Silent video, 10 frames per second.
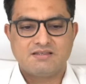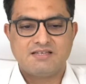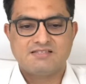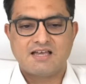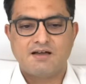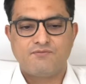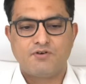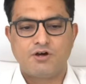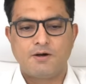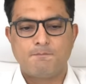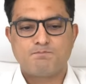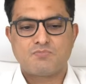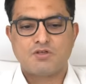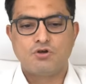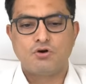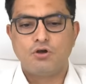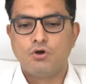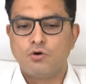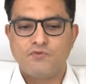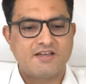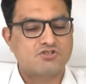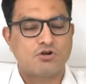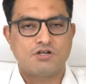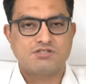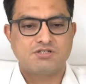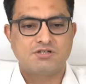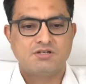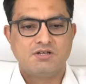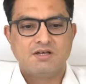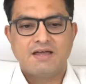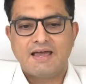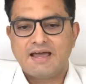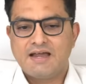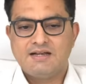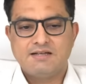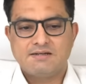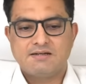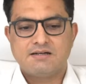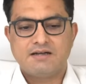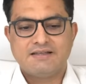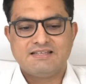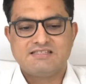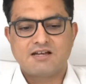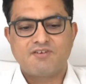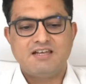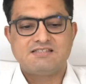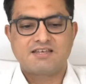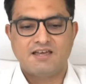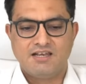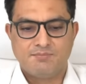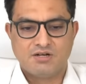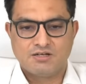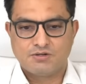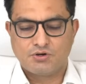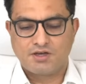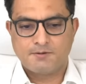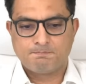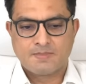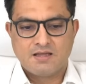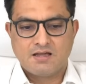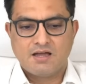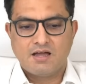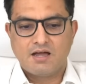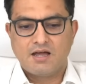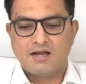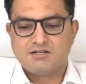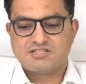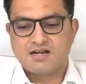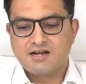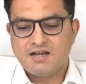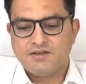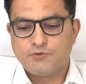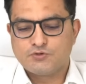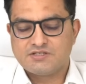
these have a low fixed cost, and these are very scalable. Okay, and generally if you